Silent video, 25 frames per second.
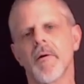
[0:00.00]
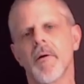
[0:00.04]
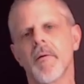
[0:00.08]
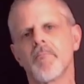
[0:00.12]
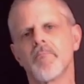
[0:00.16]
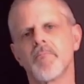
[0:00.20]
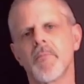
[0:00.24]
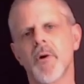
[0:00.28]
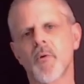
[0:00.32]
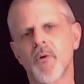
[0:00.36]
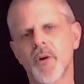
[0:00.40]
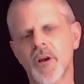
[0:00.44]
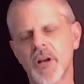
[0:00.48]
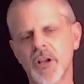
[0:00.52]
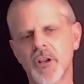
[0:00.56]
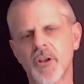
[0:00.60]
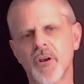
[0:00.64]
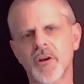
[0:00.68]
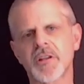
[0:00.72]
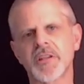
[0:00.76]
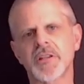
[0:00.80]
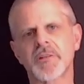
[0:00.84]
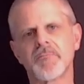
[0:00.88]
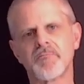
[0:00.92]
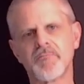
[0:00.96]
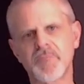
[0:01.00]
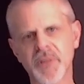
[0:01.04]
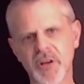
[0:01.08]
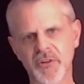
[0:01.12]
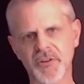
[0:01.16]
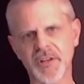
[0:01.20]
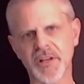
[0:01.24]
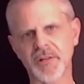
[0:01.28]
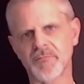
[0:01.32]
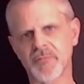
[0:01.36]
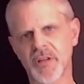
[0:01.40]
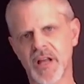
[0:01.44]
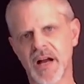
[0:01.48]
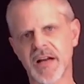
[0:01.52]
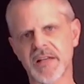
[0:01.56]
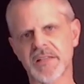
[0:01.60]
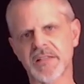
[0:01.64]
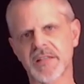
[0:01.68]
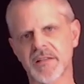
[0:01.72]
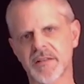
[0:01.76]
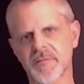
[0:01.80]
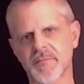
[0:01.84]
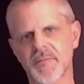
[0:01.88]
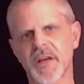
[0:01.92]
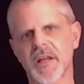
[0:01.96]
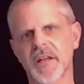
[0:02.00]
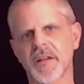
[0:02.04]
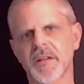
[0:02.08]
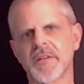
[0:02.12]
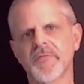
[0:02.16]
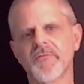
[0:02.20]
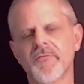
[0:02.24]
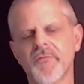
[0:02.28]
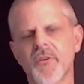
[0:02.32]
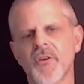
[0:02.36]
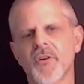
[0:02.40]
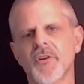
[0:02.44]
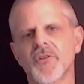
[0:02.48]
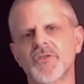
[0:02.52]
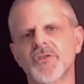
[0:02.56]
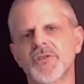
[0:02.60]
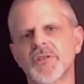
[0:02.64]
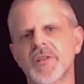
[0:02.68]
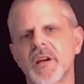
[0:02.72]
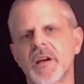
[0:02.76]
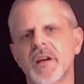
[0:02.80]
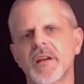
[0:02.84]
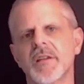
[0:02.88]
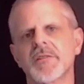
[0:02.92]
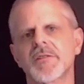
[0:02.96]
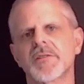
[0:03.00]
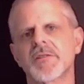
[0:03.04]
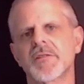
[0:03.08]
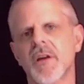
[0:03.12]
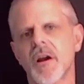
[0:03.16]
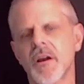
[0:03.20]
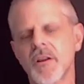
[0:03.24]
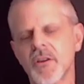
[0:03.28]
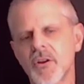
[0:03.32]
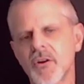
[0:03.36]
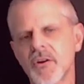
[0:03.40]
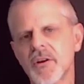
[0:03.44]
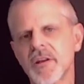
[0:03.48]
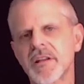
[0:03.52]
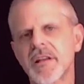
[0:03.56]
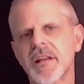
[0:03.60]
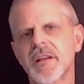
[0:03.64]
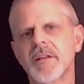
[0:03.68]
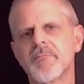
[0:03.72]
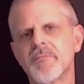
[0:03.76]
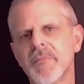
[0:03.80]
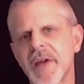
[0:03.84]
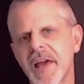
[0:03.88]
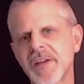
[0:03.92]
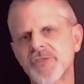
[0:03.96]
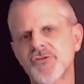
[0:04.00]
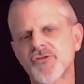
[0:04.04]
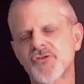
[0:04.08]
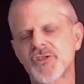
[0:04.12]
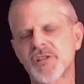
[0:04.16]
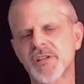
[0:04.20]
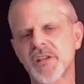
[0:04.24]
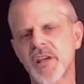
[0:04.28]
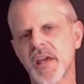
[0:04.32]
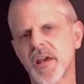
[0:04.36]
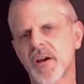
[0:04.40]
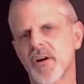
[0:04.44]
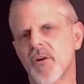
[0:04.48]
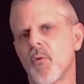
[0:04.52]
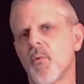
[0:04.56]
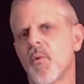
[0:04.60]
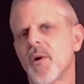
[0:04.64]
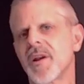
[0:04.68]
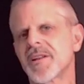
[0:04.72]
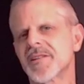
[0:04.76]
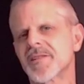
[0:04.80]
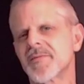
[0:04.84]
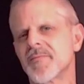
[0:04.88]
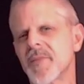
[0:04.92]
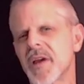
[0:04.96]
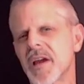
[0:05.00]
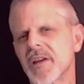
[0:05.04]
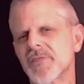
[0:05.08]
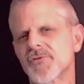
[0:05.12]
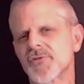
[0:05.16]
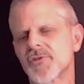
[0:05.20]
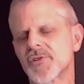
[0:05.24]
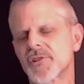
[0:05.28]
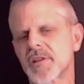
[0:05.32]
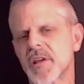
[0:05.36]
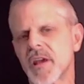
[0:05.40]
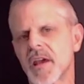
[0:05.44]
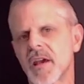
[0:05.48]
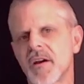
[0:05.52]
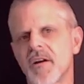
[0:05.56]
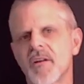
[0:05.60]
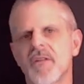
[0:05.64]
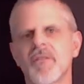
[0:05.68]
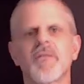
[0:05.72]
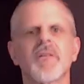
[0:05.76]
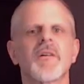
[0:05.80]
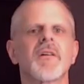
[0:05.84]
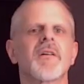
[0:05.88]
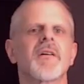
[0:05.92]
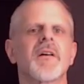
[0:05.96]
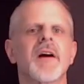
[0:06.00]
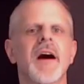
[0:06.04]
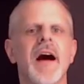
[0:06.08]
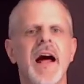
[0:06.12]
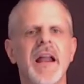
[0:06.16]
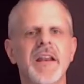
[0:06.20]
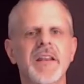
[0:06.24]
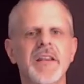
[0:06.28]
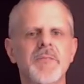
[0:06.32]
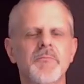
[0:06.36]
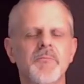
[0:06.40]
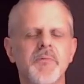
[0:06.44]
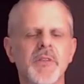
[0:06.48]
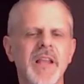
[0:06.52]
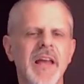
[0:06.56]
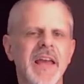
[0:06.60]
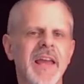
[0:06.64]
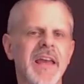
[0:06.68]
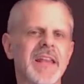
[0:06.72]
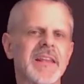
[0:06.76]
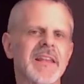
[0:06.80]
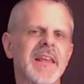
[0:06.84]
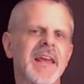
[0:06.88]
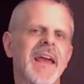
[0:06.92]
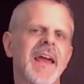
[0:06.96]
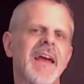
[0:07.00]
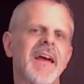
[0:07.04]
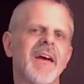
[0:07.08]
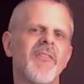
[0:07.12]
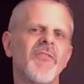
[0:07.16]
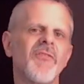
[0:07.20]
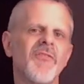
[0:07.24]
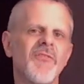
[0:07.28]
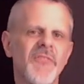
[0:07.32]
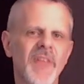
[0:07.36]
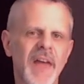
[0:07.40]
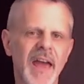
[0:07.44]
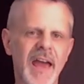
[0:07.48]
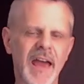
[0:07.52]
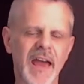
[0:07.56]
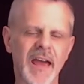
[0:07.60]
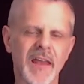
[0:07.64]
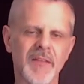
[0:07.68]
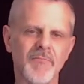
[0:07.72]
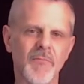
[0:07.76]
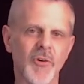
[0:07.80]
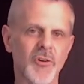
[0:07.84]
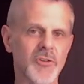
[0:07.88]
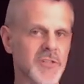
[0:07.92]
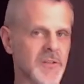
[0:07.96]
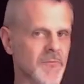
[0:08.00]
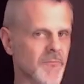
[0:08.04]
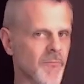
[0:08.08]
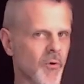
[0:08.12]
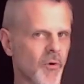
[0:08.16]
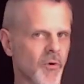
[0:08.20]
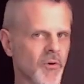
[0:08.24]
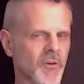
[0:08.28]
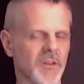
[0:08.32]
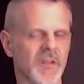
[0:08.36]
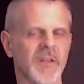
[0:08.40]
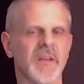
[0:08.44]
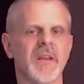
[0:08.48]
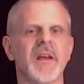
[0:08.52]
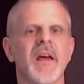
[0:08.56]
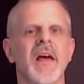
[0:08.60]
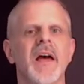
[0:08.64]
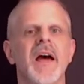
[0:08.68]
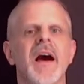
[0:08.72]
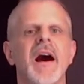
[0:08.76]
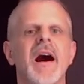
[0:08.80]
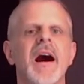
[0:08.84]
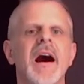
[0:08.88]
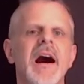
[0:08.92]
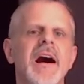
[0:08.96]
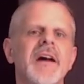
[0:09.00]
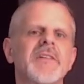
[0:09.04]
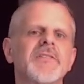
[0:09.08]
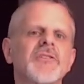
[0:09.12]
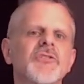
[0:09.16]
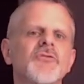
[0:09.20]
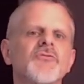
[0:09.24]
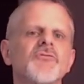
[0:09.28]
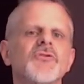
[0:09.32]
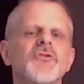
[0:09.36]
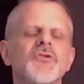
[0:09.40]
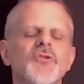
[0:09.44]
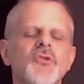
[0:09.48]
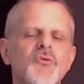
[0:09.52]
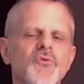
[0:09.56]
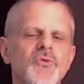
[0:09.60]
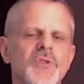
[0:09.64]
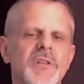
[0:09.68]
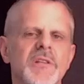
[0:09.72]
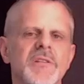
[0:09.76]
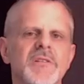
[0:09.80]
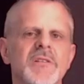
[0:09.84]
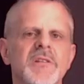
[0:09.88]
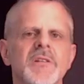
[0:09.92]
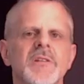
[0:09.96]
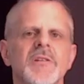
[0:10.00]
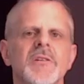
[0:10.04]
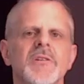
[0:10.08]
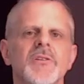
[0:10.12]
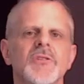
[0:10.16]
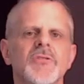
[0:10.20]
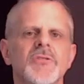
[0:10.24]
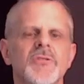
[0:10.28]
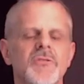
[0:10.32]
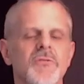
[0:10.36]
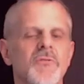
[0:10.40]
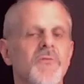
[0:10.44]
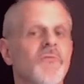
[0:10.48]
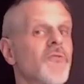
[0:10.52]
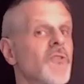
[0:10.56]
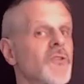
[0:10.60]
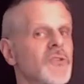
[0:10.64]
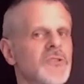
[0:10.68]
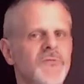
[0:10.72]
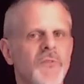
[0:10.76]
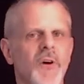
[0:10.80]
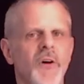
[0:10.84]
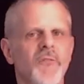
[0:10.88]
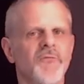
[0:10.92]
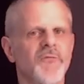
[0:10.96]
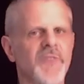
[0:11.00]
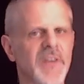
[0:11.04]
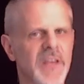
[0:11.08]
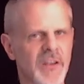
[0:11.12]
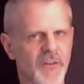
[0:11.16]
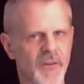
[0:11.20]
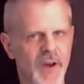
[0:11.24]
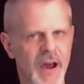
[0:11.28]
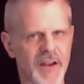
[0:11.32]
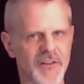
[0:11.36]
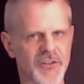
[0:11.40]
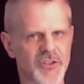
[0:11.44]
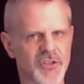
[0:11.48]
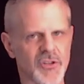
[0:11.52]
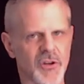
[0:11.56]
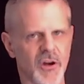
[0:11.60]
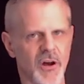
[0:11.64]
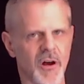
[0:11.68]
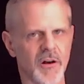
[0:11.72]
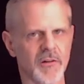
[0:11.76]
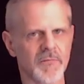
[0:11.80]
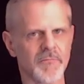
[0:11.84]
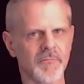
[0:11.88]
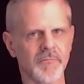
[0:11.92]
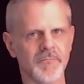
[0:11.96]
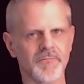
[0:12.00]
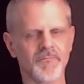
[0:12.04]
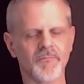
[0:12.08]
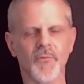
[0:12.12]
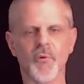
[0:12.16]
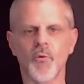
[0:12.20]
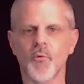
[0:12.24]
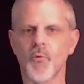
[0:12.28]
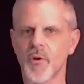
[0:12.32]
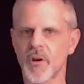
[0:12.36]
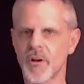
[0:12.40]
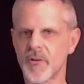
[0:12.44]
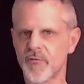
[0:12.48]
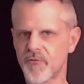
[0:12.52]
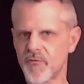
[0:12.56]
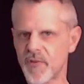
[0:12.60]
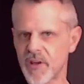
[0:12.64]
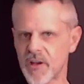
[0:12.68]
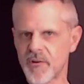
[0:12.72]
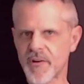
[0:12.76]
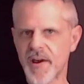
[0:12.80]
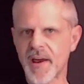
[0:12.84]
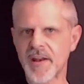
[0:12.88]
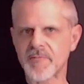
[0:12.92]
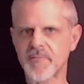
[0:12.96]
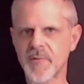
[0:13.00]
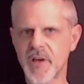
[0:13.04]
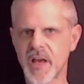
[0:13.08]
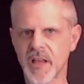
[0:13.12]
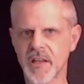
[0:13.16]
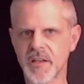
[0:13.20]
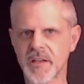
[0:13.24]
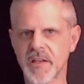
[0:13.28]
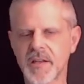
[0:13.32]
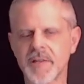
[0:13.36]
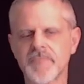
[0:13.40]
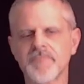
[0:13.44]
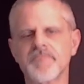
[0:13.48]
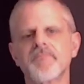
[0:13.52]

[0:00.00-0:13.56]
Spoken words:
But we're going to look at the building blocks of the melody first and start looking at a major scale. What is a major scale? How do you play it? And then, most importantly, how do you use it to, first of all, figure out a song? We're going to figure out a melody.